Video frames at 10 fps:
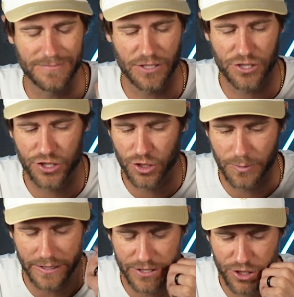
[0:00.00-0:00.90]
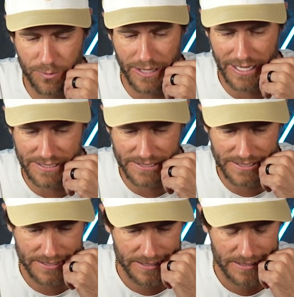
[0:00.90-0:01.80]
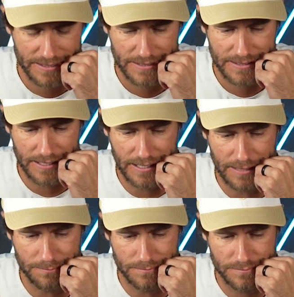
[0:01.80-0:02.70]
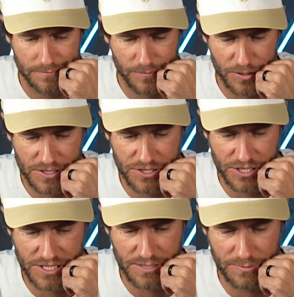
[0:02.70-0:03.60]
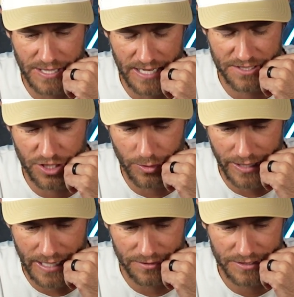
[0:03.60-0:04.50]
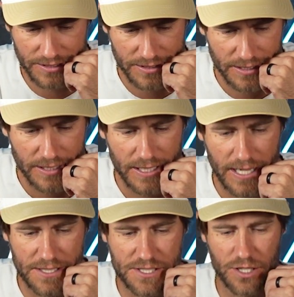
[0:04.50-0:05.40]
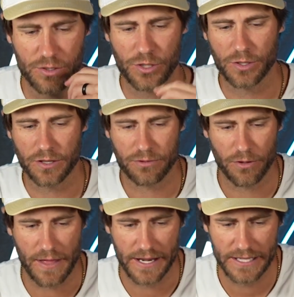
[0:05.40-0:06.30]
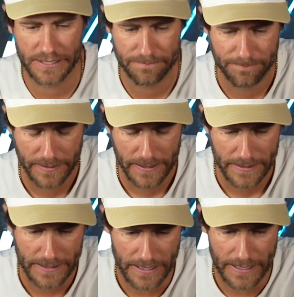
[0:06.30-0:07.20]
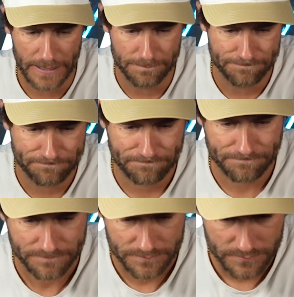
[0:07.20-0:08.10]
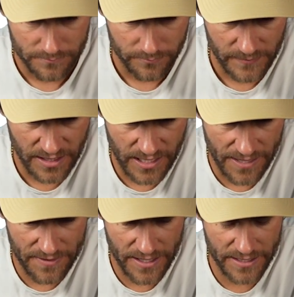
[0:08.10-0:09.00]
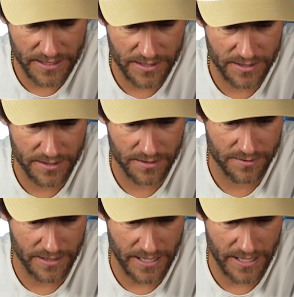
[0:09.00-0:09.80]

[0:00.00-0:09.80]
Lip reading: humanized versus just some text going out. And so you can throw that in, and then the